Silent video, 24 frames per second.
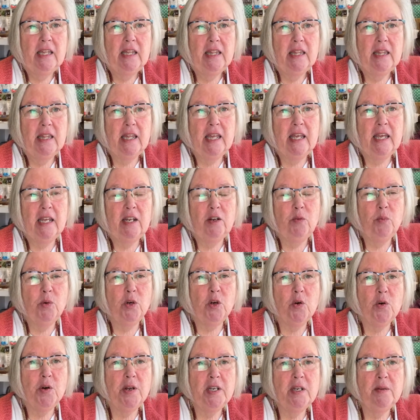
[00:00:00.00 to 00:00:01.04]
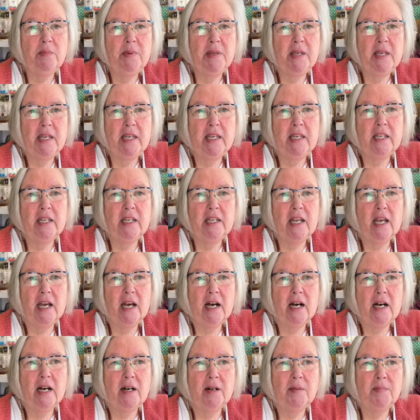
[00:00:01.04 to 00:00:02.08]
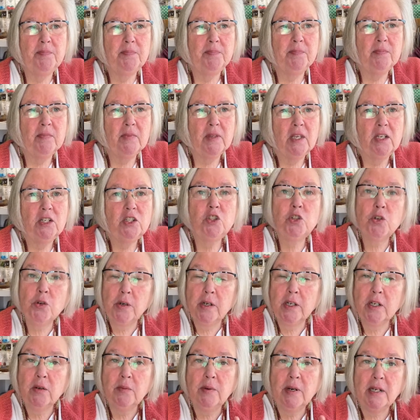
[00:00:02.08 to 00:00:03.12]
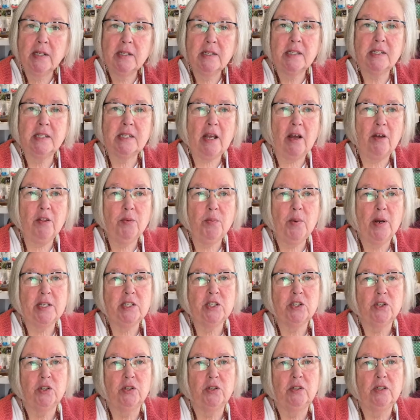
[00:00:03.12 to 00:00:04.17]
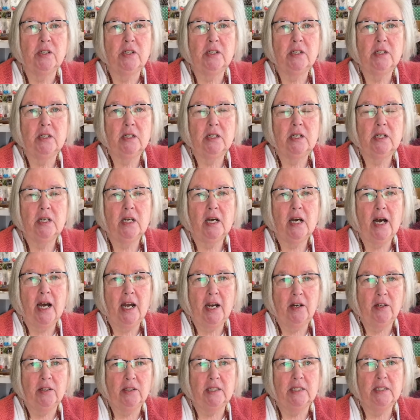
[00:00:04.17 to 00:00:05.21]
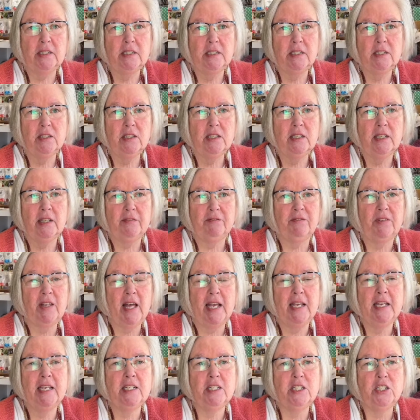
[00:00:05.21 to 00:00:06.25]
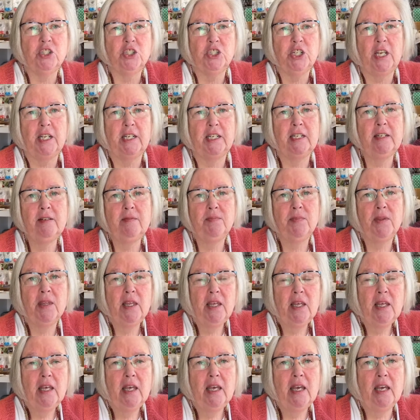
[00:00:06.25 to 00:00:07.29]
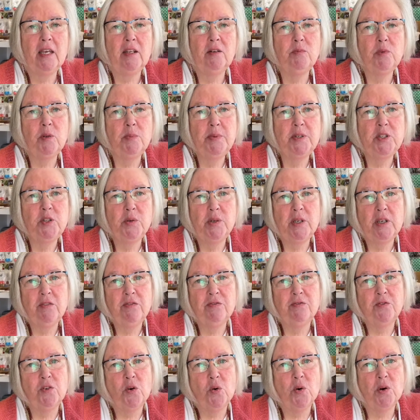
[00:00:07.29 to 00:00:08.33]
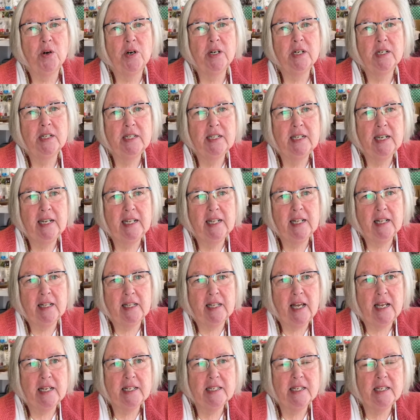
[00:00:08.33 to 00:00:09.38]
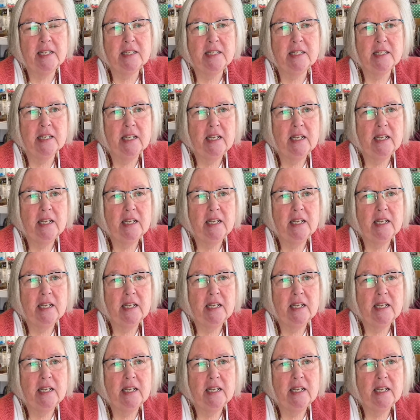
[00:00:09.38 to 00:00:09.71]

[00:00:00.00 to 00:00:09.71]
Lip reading: And we're going to be touring around southwestern Ireland, flying into Shannon, and we'll be doing 4 knitting classes.